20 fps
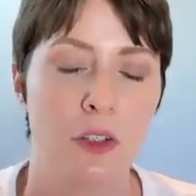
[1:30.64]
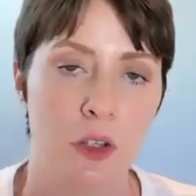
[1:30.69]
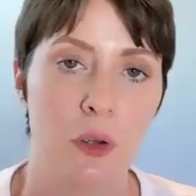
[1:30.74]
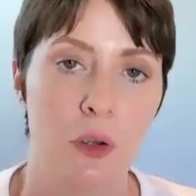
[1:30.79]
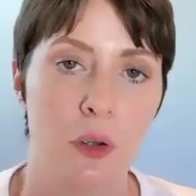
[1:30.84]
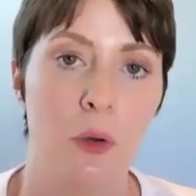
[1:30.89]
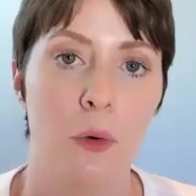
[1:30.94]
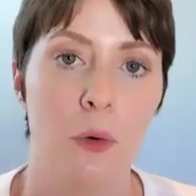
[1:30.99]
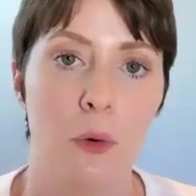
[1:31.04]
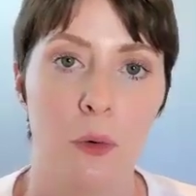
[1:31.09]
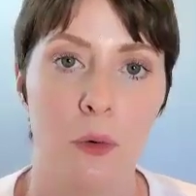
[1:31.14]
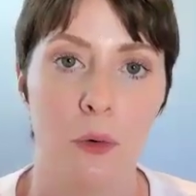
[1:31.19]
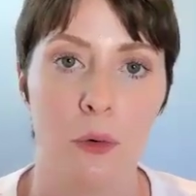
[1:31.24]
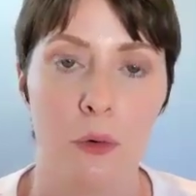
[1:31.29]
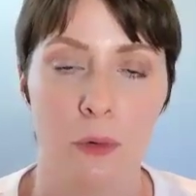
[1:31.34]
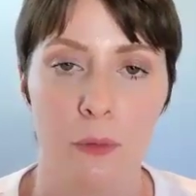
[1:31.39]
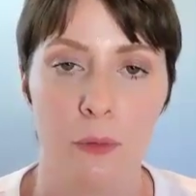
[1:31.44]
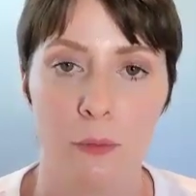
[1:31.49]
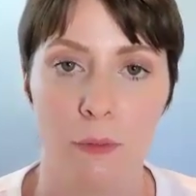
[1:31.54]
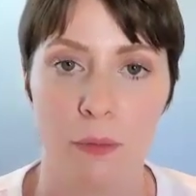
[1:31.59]

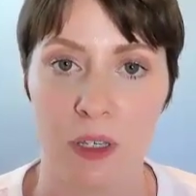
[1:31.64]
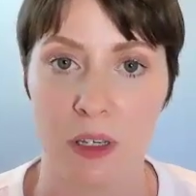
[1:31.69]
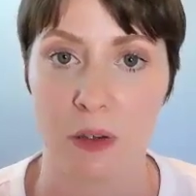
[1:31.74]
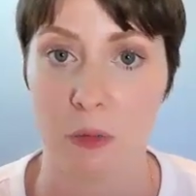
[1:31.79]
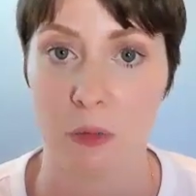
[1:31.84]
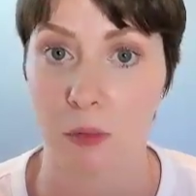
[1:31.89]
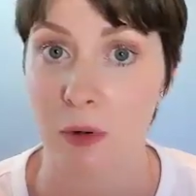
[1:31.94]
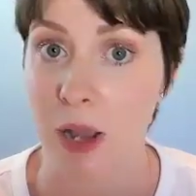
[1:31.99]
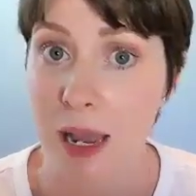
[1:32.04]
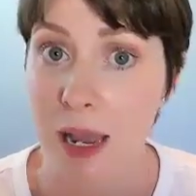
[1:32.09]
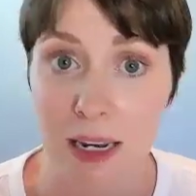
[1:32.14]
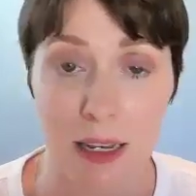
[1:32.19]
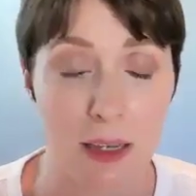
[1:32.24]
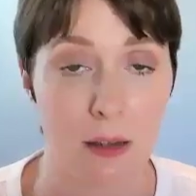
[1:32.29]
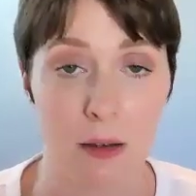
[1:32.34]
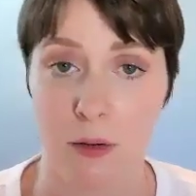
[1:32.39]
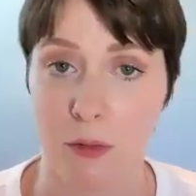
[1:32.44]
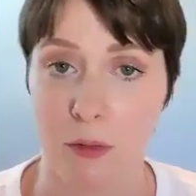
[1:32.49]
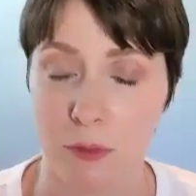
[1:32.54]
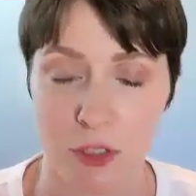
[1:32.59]
to be
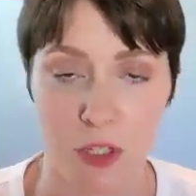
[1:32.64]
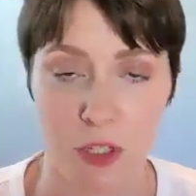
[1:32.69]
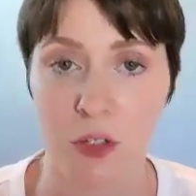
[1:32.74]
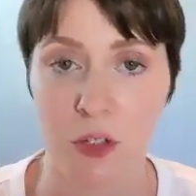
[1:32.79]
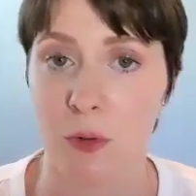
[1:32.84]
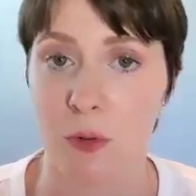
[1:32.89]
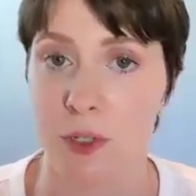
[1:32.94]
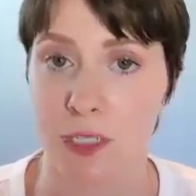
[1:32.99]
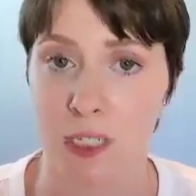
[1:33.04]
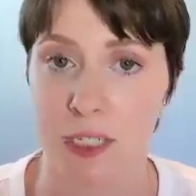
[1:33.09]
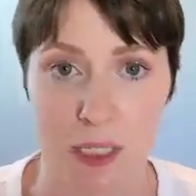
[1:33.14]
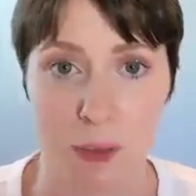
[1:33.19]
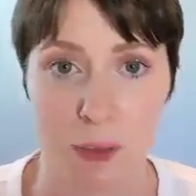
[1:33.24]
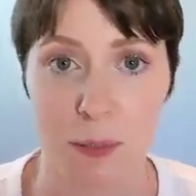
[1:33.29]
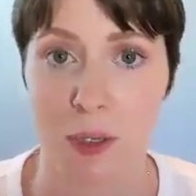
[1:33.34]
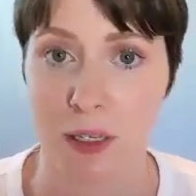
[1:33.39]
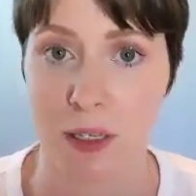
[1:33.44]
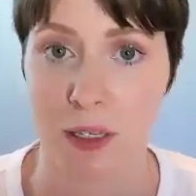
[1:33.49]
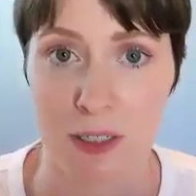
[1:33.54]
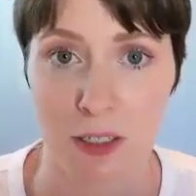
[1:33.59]
ready to do a $6
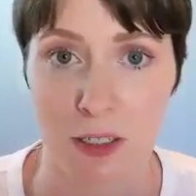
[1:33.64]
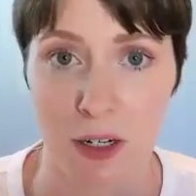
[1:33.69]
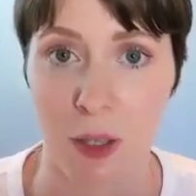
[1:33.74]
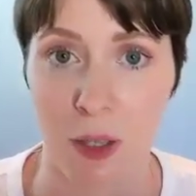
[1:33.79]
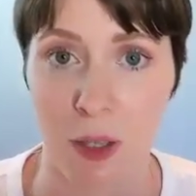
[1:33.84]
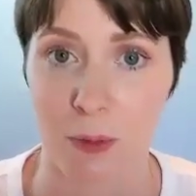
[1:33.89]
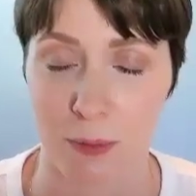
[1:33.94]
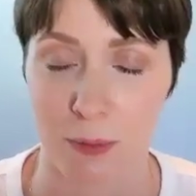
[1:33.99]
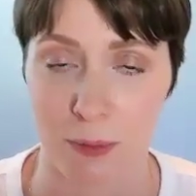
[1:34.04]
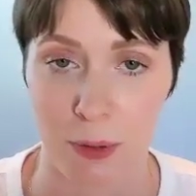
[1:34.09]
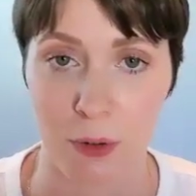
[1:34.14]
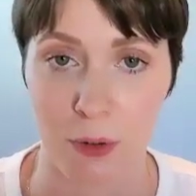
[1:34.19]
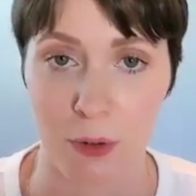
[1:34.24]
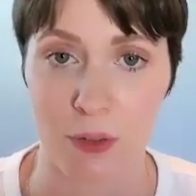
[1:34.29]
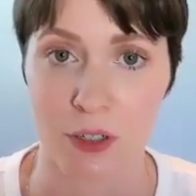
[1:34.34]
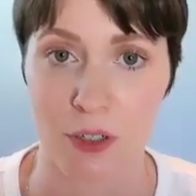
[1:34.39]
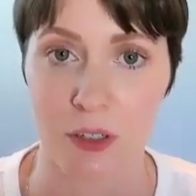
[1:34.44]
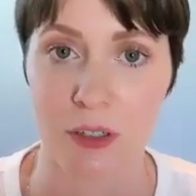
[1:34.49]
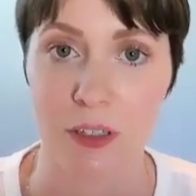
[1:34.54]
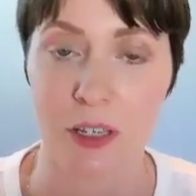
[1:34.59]
million
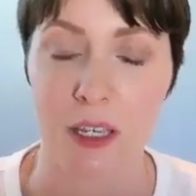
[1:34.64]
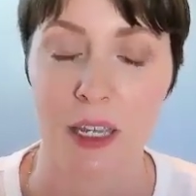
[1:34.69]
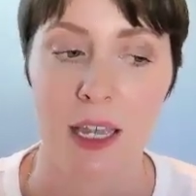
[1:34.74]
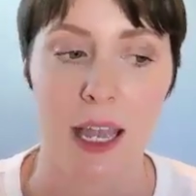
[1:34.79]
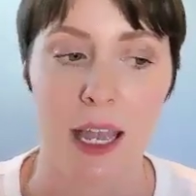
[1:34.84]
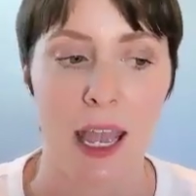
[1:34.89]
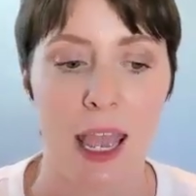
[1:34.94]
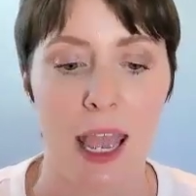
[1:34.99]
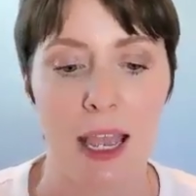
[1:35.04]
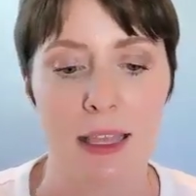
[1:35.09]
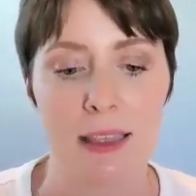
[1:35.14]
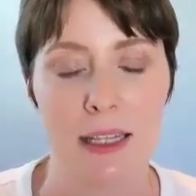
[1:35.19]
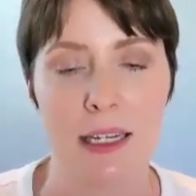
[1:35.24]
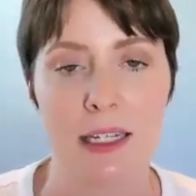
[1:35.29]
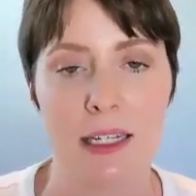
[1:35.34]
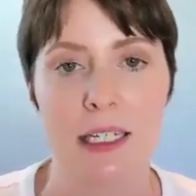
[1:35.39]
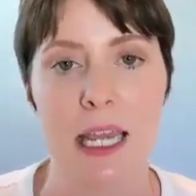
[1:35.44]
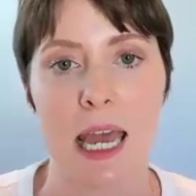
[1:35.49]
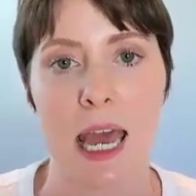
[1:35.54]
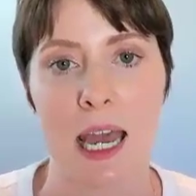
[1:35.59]
proposal and
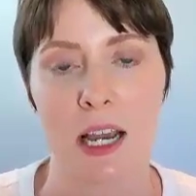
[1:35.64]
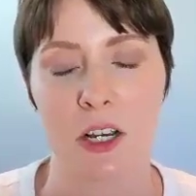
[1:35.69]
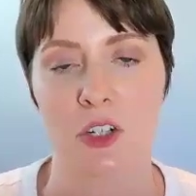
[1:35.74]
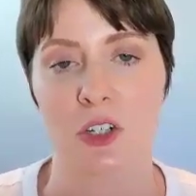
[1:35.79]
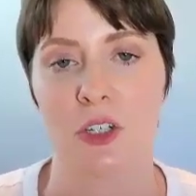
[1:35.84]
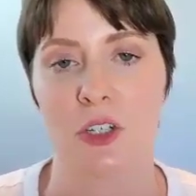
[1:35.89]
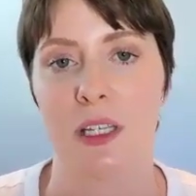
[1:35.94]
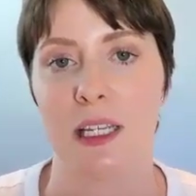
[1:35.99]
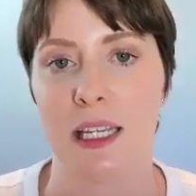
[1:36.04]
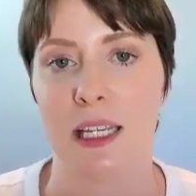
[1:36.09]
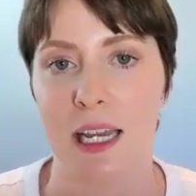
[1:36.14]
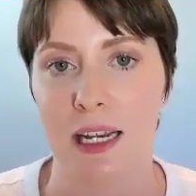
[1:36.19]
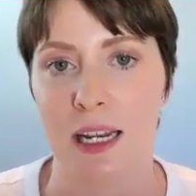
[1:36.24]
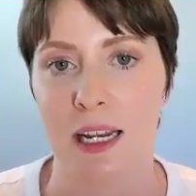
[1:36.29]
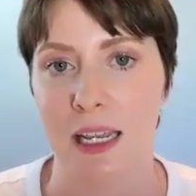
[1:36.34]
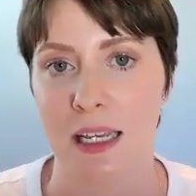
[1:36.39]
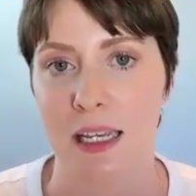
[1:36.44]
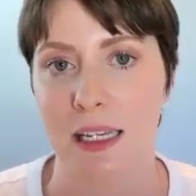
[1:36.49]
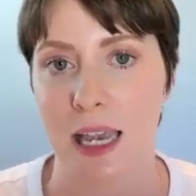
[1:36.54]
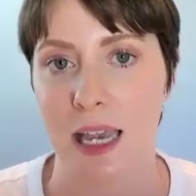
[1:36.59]
then to actually get
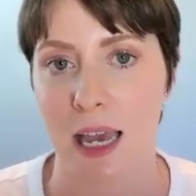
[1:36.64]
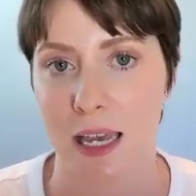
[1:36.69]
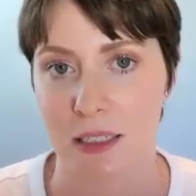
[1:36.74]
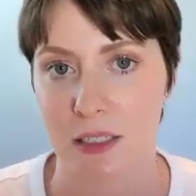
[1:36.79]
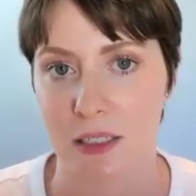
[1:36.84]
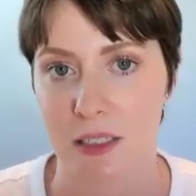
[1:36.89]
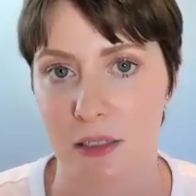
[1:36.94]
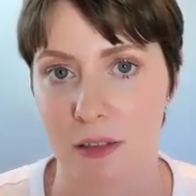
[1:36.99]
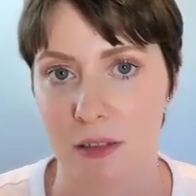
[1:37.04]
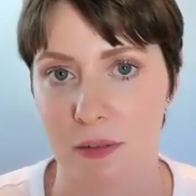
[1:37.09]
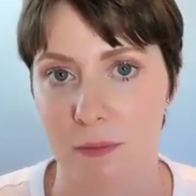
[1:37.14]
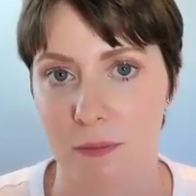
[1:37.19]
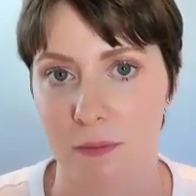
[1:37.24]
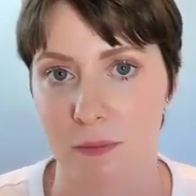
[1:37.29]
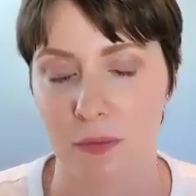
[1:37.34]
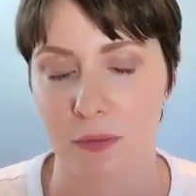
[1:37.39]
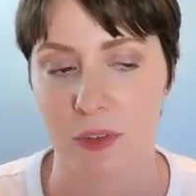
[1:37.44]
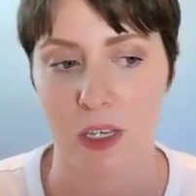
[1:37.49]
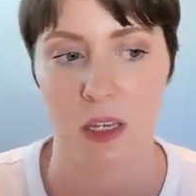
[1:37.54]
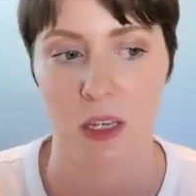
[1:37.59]
a yes?
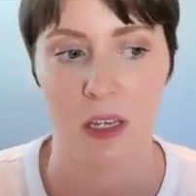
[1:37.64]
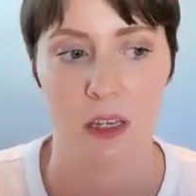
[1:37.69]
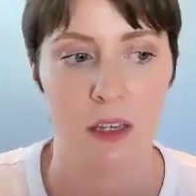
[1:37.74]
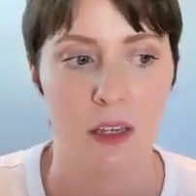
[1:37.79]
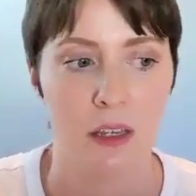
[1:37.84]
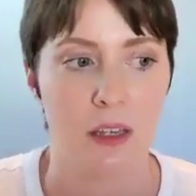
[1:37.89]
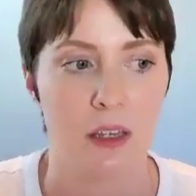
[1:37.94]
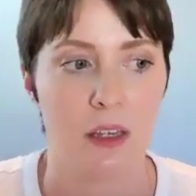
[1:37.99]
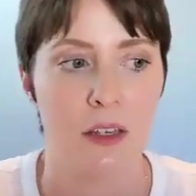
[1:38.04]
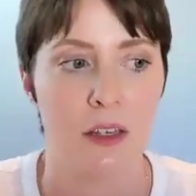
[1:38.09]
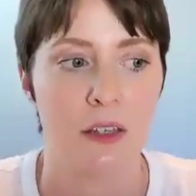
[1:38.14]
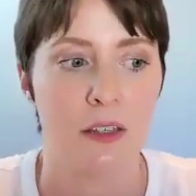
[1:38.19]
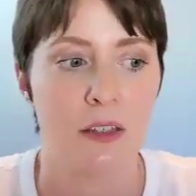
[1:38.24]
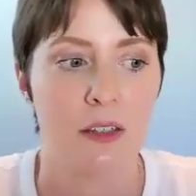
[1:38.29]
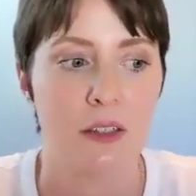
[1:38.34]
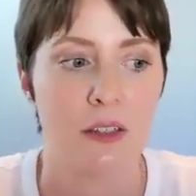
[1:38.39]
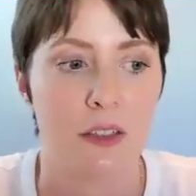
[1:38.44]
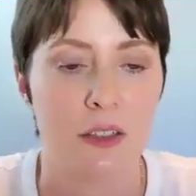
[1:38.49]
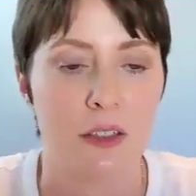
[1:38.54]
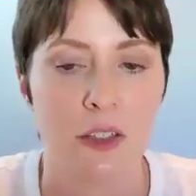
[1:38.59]

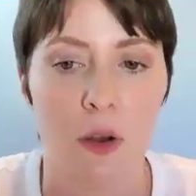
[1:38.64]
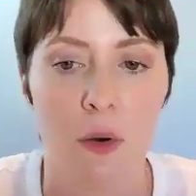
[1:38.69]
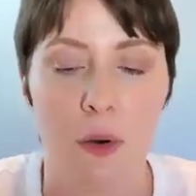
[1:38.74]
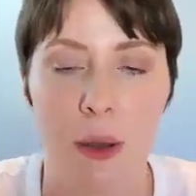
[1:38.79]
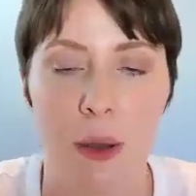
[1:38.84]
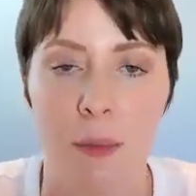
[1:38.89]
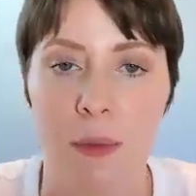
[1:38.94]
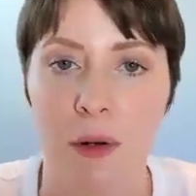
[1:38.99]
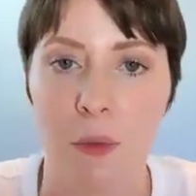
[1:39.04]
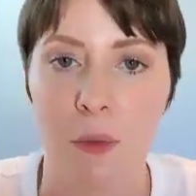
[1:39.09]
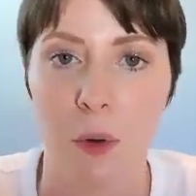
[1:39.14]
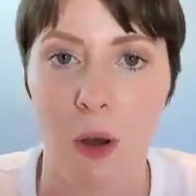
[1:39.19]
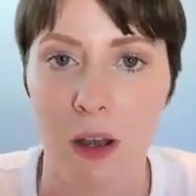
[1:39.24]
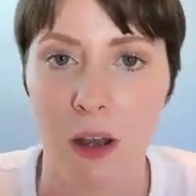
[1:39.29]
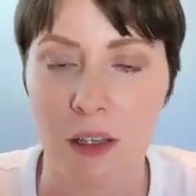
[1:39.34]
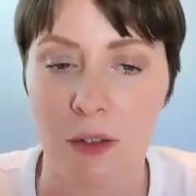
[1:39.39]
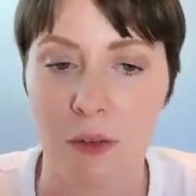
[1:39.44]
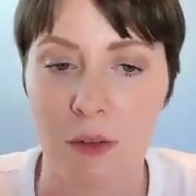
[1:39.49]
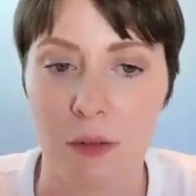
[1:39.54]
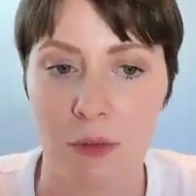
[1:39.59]
So I'm going to
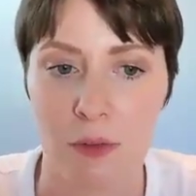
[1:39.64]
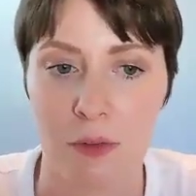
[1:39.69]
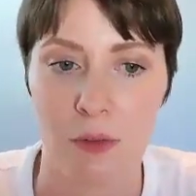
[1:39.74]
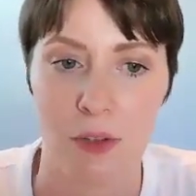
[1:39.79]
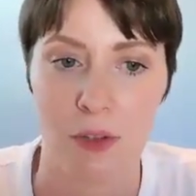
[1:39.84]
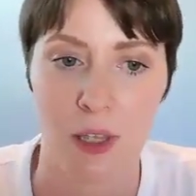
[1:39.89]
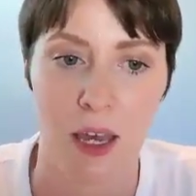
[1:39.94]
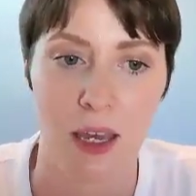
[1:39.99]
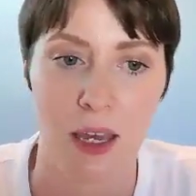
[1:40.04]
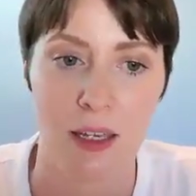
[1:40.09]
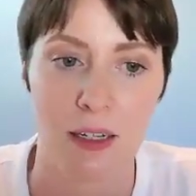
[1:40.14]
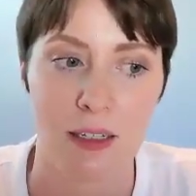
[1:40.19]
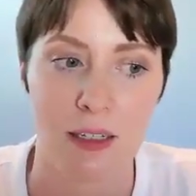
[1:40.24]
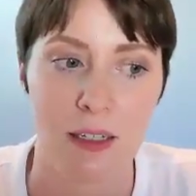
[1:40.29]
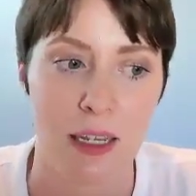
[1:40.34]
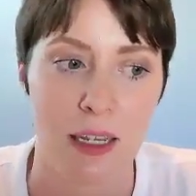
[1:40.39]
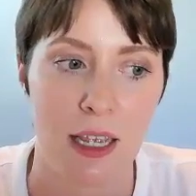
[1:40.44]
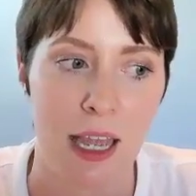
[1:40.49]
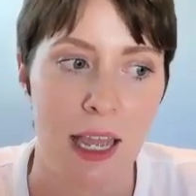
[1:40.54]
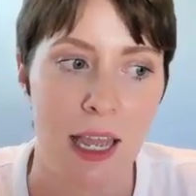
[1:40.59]
walk you through that
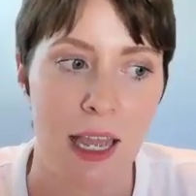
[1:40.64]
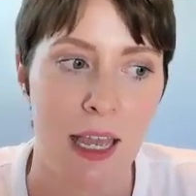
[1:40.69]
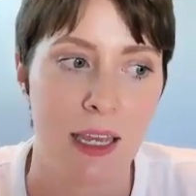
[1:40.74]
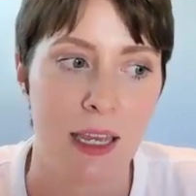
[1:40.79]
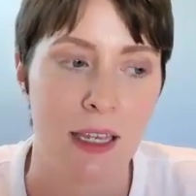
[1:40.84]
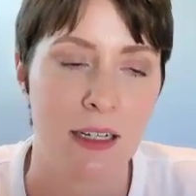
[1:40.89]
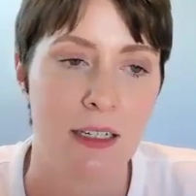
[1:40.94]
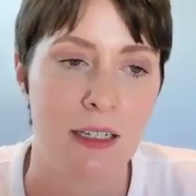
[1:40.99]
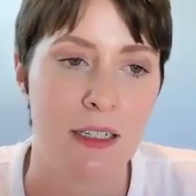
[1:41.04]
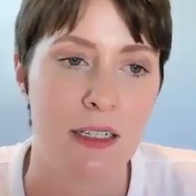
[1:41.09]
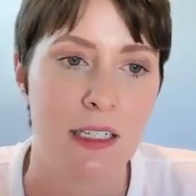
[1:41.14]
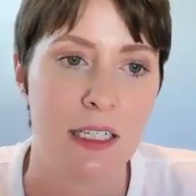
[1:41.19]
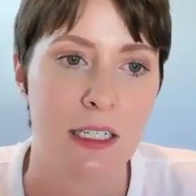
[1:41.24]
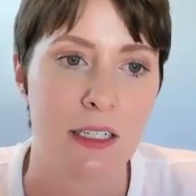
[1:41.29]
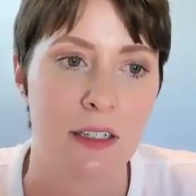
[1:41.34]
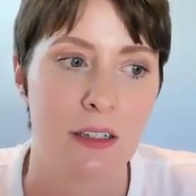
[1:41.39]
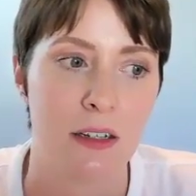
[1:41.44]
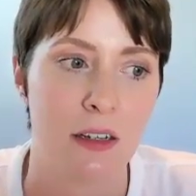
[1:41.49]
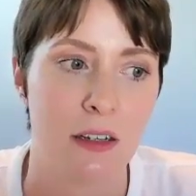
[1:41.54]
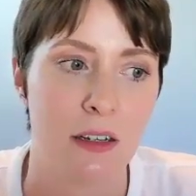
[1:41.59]

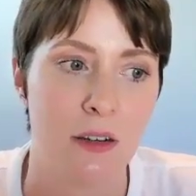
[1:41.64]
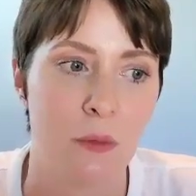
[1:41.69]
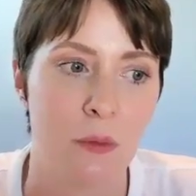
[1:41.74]
and